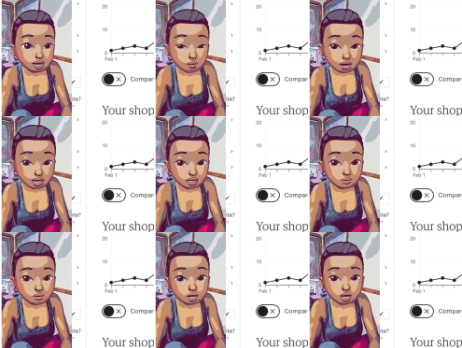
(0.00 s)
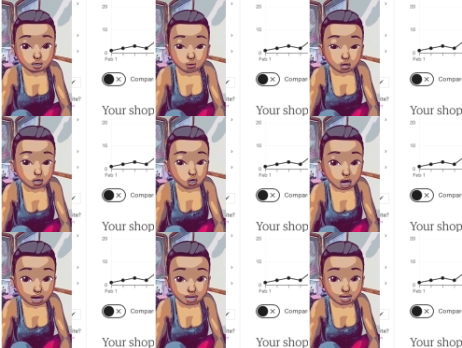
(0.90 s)
the paid shipping is you get
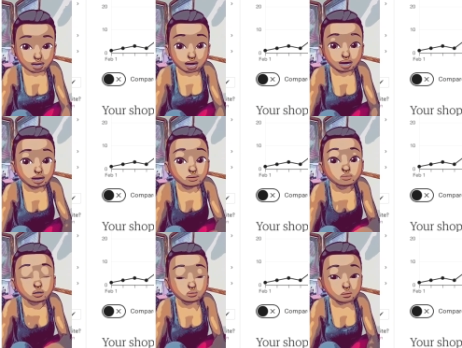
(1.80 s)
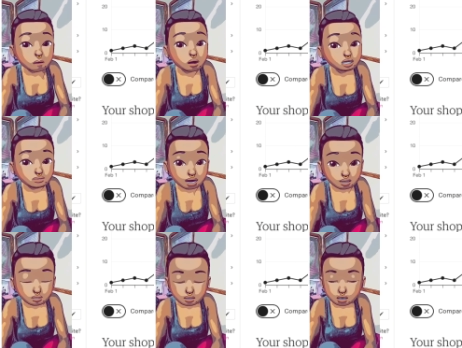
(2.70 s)
tracking and it comes to you much
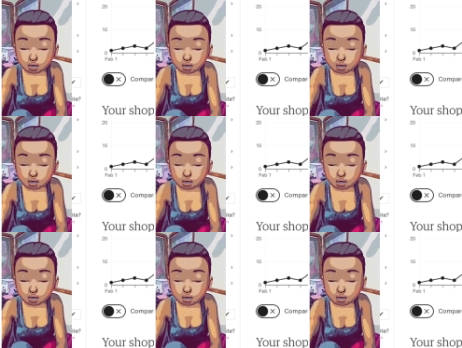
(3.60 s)
faster.